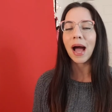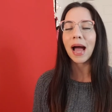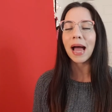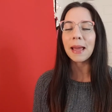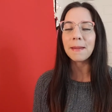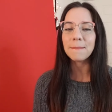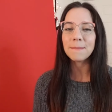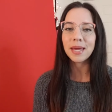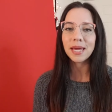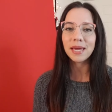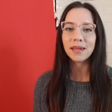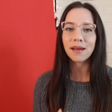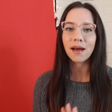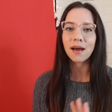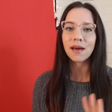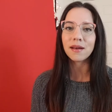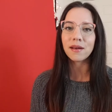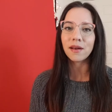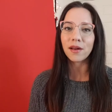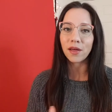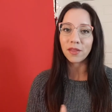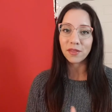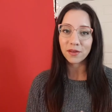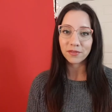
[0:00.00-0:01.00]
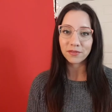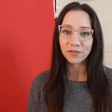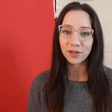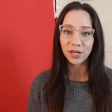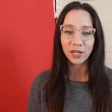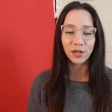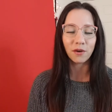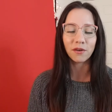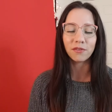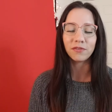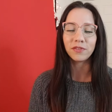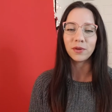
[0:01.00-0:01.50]
I made another
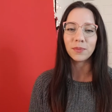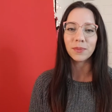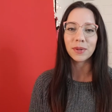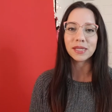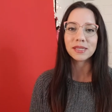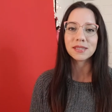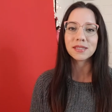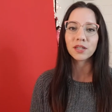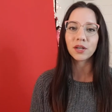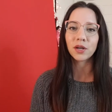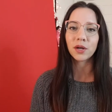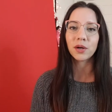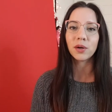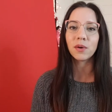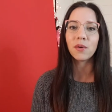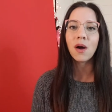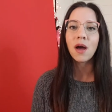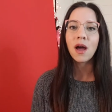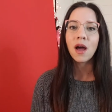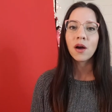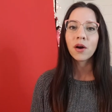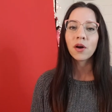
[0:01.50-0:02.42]
video a few months ago